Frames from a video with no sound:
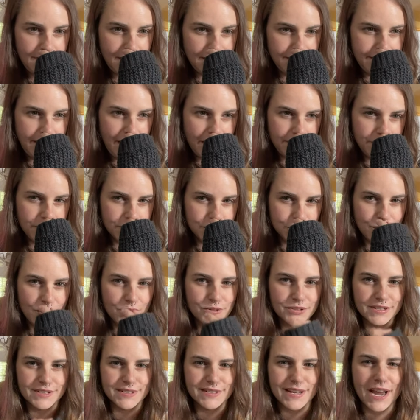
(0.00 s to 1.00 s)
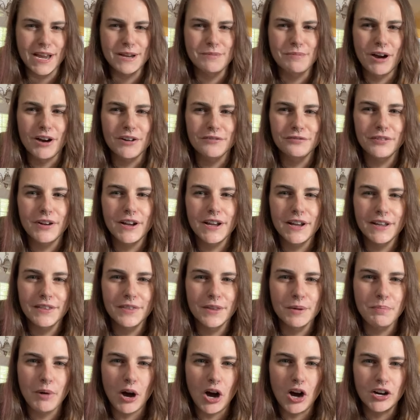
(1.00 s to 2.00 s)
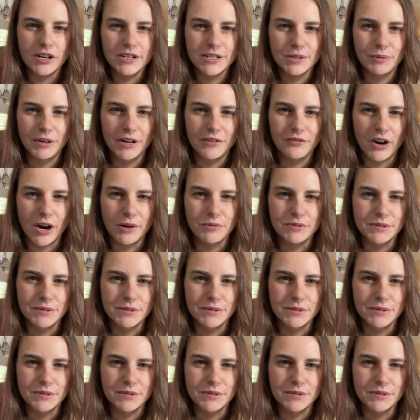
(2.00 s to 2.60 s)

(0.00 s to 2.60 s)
Yeah, those roses came off in the box whenever I